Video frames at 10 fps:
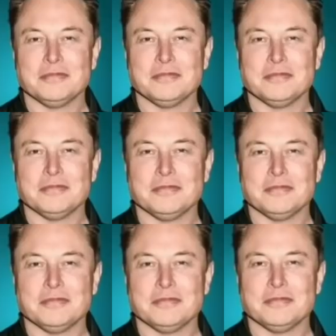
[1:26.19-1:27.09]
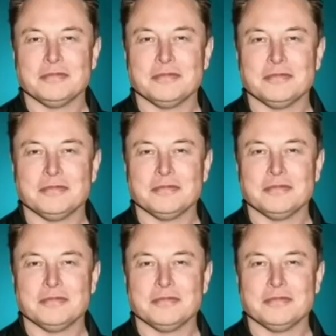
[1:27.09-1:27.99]

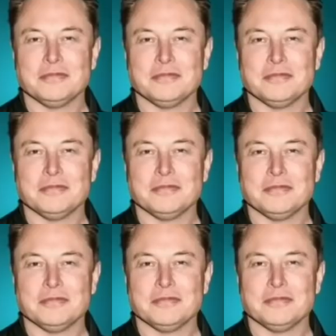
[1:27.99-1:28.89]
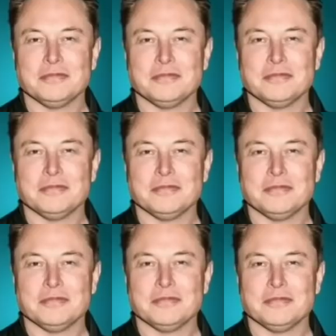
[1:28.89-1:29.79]

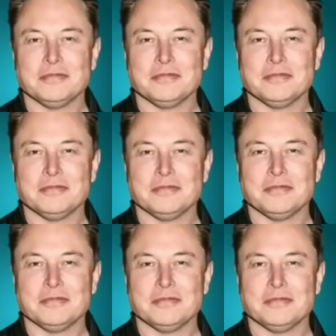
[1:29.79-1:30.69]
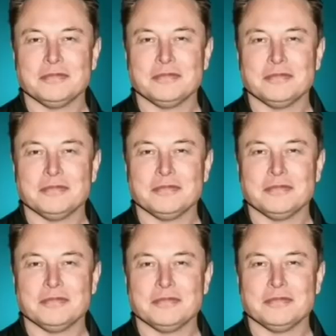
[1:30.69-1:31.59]
[no speech]